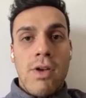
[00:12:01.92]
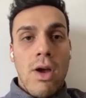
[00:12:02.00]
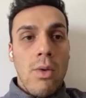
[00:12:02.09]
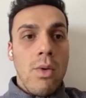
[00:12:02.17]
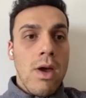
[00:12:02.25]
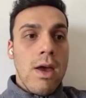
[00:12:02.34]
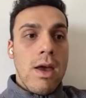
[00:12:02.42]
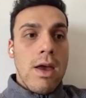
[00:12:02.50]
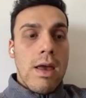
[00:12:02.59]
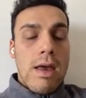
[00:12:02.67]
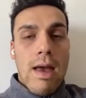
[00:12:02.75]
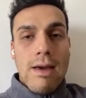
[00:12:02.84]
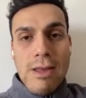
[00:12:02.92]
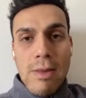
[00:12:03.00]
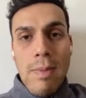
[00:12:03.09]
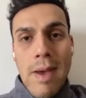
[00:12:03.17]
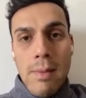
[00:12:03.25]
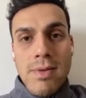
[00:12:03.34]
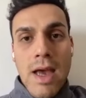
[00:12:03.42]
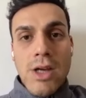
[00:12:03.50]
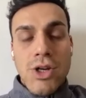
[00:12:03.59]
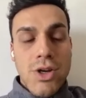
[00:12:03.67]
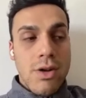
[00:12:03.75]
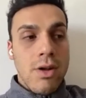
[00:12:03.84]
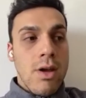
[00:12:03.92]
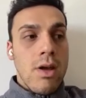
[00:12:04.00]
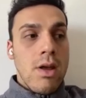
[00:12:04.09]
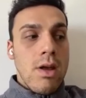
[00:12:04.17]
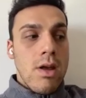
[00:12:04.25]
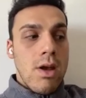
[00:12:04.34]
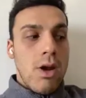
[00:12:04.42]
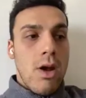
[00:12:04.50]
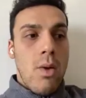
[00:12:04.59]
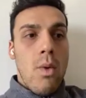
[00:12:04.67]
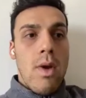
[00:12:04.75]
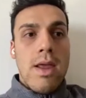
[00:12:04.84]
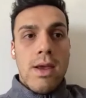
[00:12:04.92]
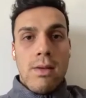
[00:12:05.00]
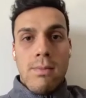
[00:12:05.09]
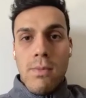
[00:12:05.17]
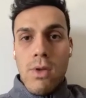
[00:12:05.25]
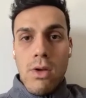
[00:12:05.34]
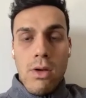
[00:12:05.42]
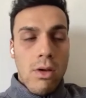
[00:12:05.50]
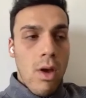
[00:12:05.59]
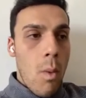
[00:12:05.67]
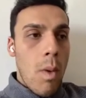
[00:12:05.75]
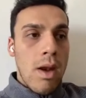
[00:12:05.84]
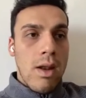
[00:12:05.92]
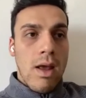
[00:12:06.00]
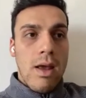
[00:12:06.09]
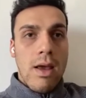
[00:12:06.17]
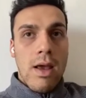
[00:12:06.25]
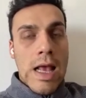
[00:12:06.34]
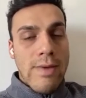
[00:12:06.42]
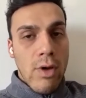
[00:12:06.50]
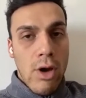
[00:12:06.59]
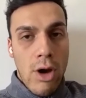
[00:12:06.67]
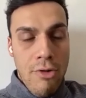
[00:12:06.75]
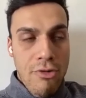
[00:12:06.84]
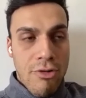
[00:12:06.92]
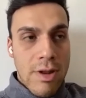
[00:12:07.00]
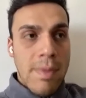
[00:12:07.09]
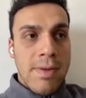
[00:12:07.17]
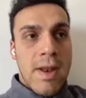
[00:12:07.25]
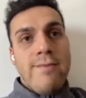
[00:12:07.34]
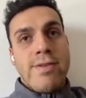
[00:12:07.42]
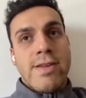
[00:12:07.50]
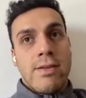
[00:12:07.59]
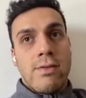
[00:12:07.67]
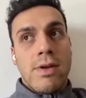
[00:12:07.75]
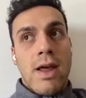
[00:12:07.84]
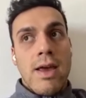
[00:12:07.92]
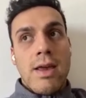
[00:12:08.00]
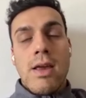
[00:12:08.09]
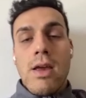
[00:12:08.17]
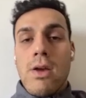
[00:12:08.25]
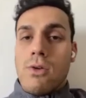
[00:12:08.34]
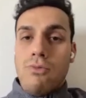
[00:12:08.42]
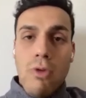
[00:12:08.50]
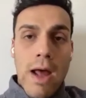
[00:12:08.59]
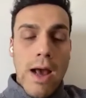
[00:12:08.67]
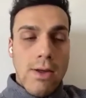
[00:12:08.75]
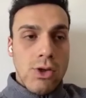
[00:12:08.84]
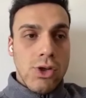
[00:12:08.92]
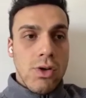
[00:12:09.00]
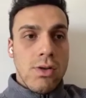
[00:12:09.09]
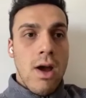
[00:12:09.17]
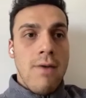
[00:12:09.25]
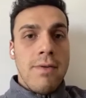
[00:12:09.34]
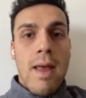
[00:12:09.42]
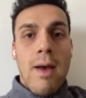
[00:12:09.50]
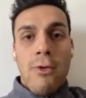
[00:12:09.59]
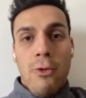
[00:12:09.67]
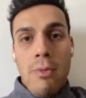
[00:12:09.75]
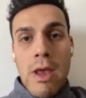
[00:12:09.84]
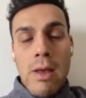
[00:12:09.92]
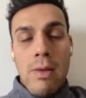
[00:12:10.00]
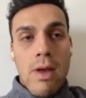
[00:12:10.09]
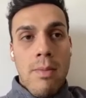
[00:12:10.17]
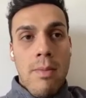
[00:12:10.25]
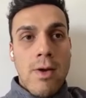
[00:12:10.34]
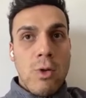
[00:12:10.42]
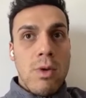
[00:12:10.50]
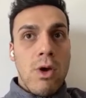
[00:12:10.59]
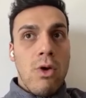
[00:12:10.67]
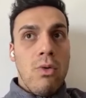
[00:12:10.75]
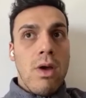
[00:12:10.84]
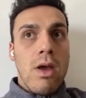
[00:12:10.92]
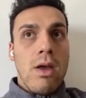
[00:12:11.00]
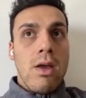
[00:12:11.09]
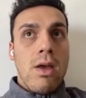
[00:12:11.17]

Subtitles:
It has to be an obsession. Where you can go in and give it 110% every single day, relax and shut off. And that was for me and my swimming career.